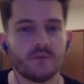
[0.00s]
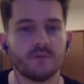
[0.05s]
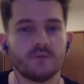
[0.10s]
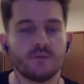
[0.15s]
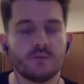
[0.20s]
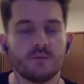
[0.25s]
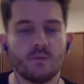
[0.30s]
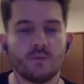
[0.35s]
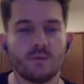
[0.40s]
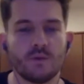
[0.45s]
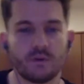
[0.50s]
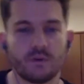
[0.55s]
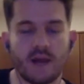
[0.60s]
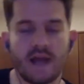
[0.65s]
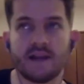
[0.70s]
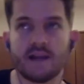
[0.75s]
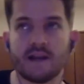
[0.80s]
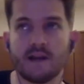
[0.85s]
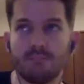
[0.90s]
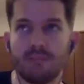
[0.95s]
we're
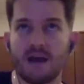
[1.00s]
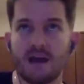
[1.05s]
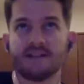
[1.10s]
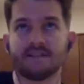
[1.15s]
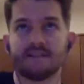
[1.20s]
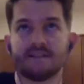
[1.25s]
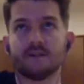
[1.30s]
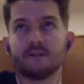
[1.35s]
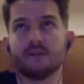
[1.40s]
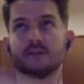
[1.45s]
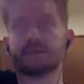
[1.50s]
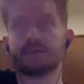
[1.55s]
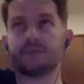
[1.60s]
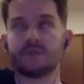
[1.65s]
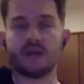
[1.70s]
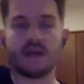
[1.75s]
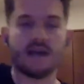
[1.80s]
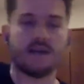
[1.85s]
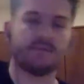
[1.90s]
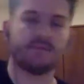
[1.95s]
riding a bicycle to
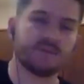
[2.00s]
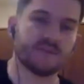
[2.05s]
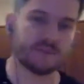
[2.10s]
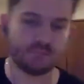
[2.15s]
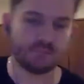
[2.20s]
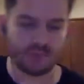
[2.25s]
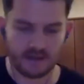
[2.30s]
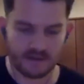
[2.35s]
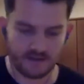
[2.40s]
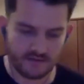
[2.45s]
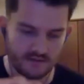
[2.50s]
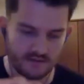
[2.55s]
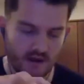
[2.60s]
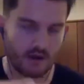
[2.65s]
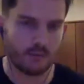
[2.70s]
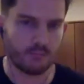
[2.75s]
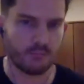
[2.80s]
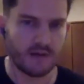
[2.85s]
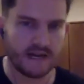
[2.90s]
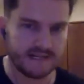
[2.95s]
the heavens, but
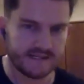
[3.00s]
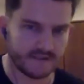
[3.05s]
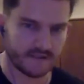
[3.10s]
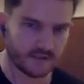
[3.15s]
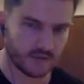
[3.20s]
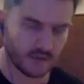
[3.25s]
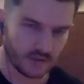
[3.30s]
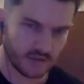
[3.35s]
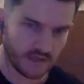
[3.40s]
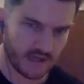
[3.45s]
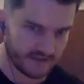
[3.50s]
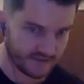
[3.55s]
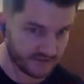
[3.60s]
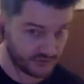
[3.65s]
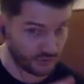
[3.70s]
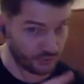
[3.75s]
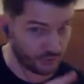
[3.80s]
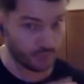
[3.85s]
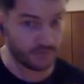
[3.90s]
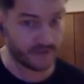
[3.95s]
our bicycle has
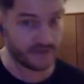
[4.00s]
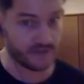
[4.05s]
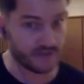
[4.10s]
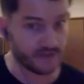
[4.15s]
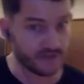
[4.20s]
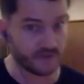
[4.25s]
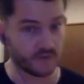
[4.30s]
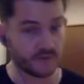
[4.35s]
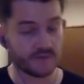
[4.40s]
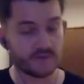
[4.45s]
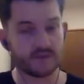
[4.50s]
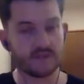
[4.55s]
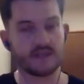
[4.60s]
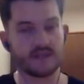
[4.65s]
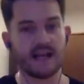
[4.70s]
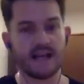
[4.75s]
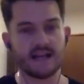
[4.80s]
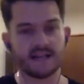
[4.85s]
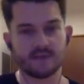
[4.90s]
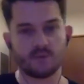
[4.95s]
two wheels and it
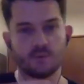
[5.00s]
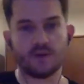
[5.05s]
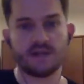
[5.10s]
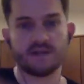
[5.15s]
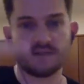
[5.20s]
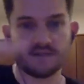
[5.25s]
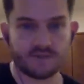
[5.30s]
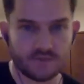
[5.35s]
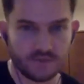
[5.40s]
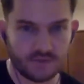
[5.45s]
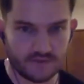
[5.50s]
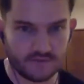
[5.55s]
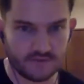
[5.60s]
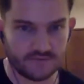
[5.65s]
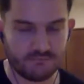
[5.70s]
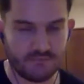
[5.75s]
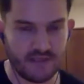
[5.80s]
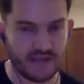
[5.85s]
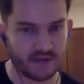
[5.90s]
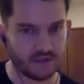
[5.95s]
has a way to sort of
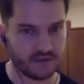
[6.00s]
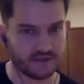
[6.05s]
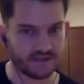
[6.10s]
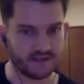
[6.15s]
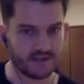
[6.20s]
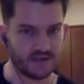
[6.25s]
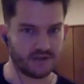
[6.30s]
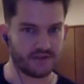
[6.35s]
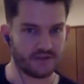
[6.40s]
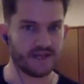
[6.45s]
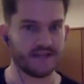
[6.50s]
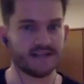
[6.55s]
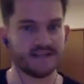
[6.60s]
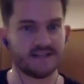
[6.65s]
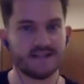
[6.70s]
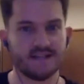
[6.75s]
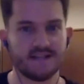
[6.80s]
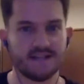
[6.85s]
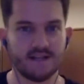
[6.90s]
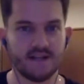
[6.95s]
pedal and all that.
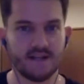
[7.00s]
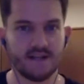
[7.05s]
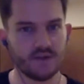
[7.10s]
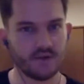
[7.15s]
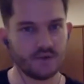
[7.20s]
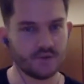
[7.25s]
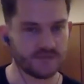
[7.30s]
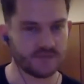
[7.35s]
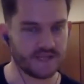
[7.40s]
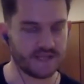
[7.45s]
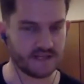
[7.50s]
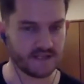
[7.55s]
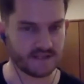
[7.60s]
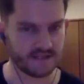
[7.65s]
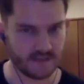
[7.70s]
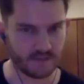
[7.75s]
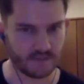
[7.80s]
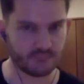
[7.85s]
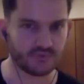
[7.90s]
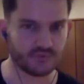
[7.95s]
And those hidden
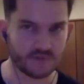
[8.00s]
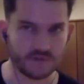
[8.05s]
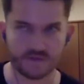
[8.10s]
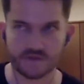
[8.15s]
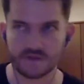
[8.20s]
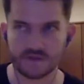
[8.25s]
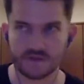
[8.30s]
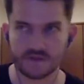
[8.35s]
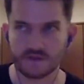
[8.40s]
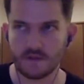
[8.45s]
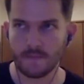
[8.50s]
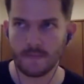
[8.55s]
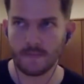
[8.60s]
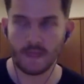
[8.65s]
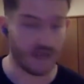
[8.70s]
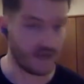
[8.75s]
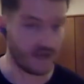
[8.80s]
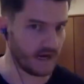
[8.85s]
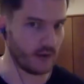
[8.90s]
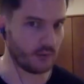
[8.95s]
assumptions
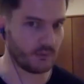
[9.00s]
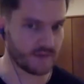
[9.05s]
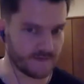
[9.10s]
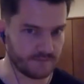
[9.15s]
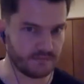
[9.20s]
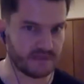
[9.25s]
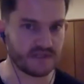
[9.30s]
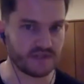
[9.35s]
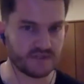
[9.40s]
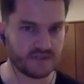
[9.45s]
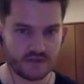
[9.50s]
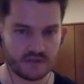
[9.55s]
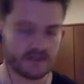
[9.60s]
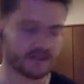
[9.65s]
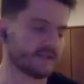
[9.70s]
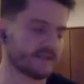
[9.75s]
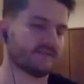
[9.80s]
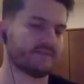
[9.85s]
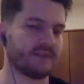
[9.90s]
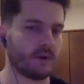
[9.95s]
in our speech, and
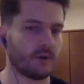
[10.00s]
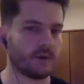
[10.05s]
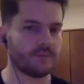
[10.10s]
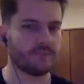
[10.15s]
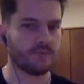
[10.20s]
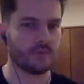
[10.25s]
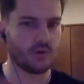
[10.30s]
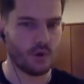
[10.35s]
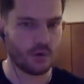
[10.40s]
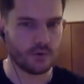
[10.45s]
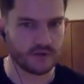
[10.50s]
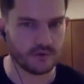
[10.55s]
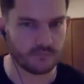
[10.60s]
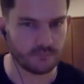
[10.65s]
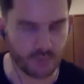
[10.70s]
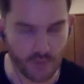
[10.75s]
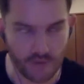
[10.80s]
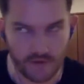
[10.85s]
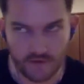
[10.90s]
this is a very Foucauldian point,